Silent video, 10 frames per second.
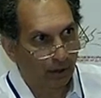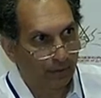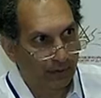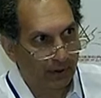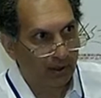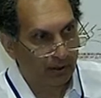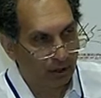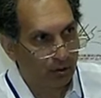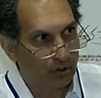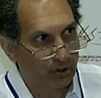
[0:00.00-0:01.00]
of the
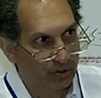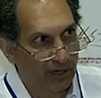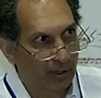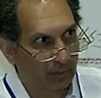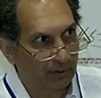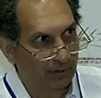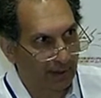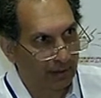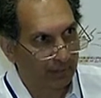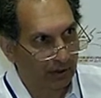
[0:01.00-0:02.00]
new sustainable
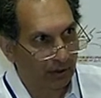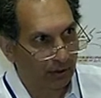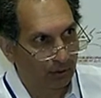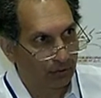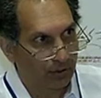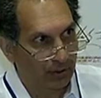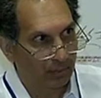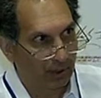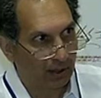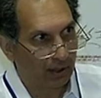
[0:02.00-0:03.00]
development goals that are
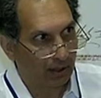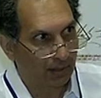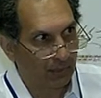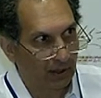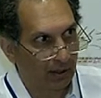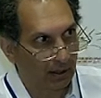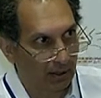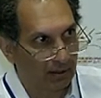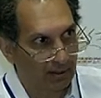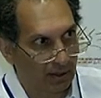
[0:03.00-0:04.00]
being uh, uh,
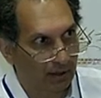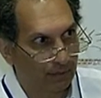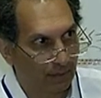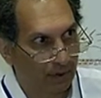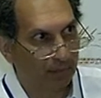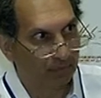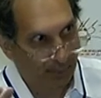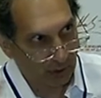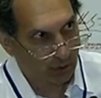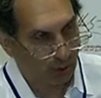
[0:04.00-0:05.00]
considered for the
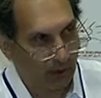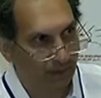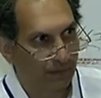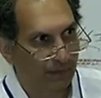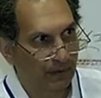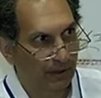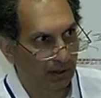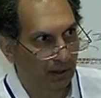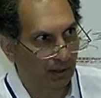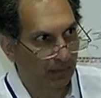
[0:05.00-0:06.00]
post
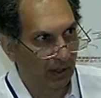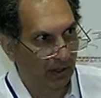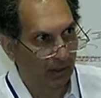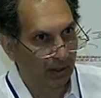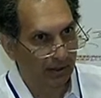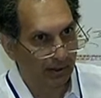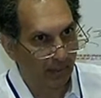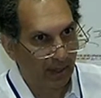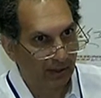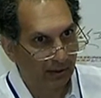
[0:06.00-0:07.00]
2015 uh, uh,
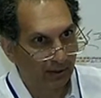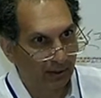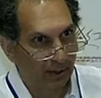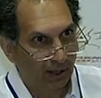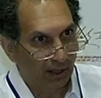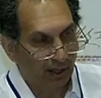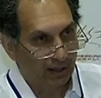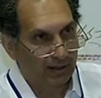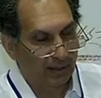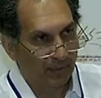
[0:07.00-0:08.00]
debate.
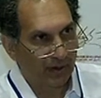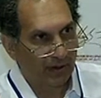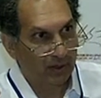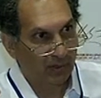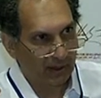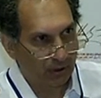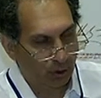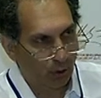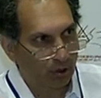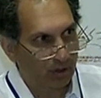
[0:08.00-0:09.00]
It's something that's been
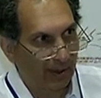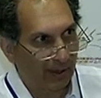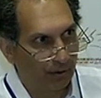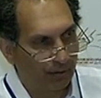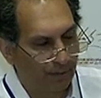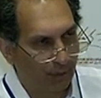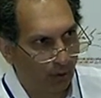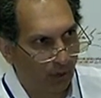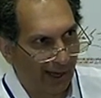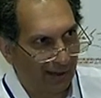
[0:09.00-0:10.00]
talked about
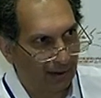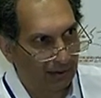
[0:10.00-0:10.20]
for